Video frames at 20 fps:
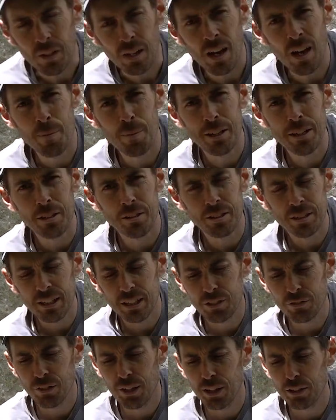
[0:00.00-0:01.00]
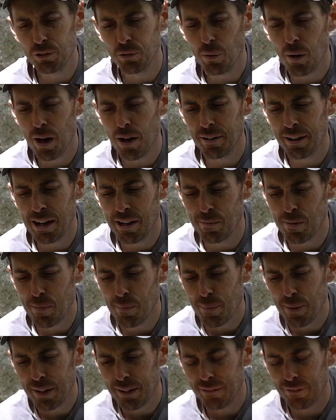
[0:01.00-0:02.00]
I've been using this for a little while now. I'm a
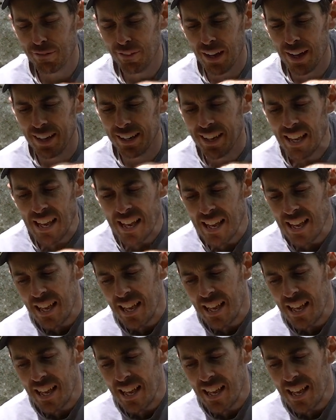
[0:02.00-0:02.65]
big fan.